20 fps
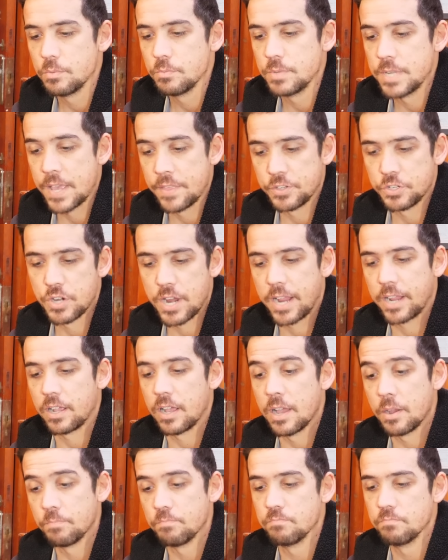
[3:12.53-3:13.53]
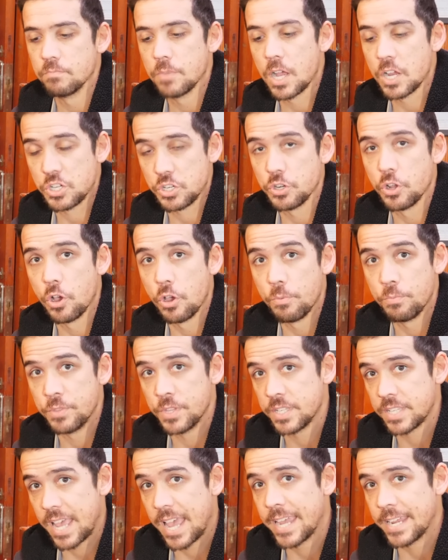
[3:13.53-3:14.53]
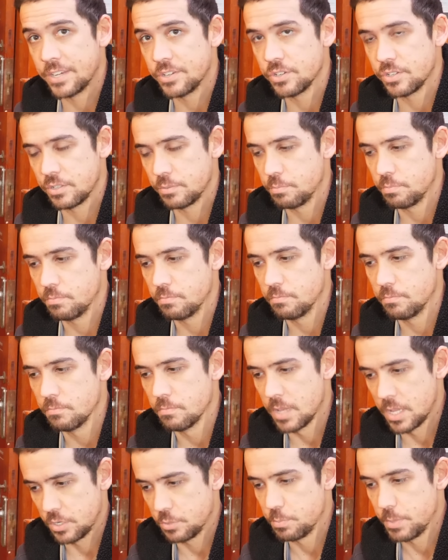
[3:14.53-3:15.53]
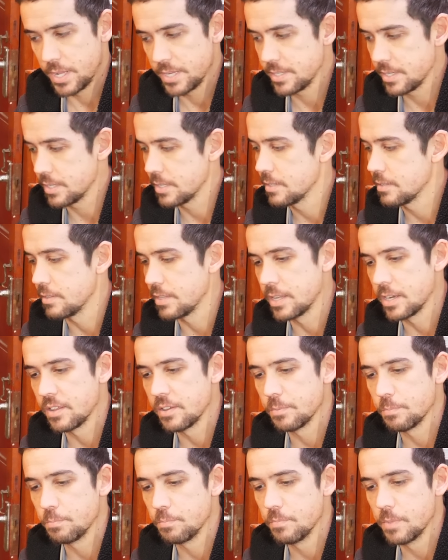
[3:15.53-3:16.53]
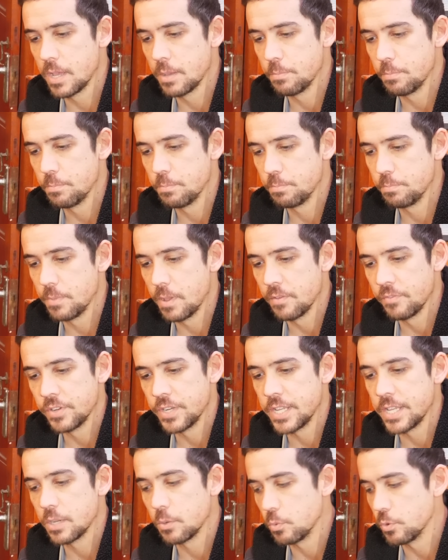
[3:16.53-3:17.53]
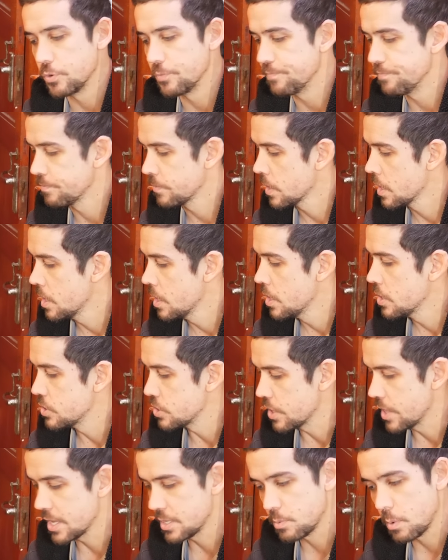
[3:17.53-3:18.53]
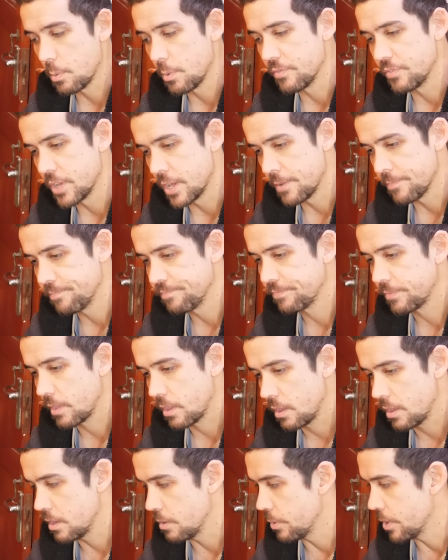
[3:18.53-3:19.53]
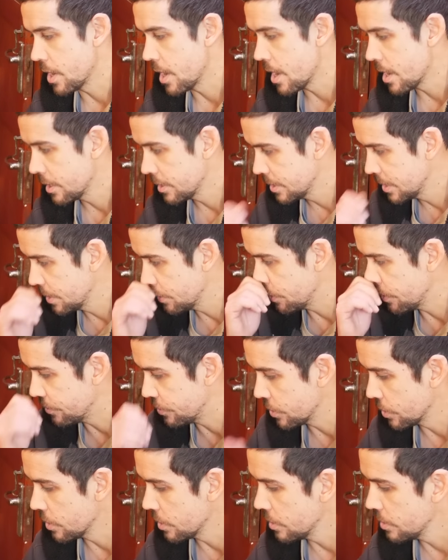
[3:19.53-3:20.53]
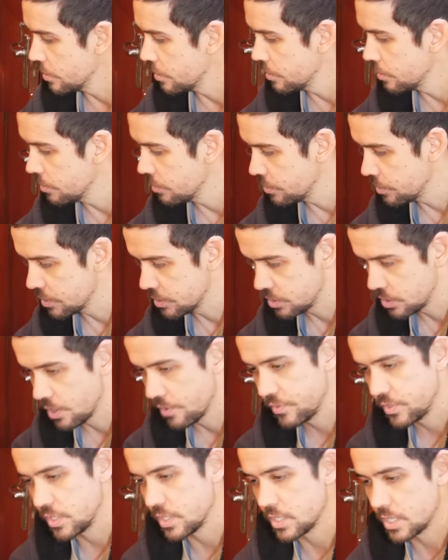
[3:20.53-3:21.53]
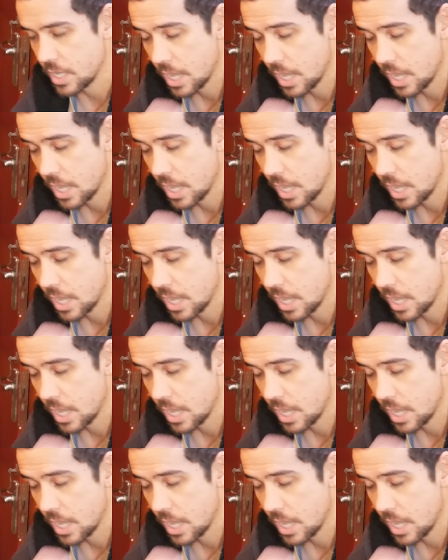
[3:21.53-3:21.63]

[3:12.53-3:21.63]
down the track I, I should hope this ages much better than a, a, a veneer would. So that's what we've done. Here we are. We've got the surfaces